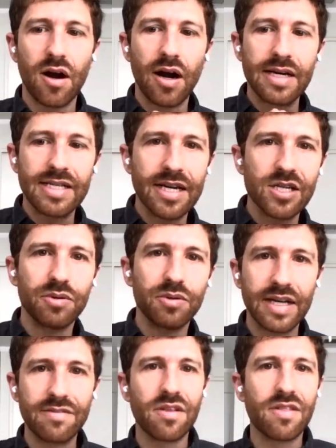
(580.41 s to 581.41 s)
I tend to
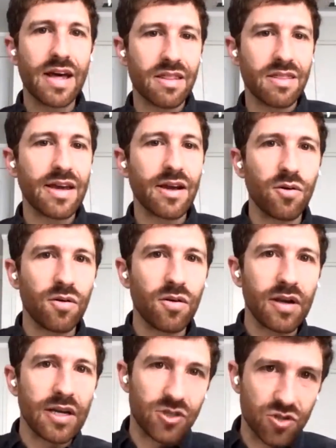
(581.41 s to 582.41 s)
believe that that thing
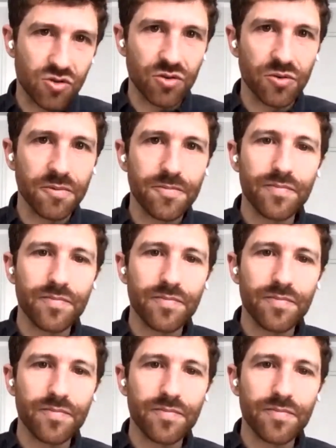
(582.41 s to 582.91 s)
is true.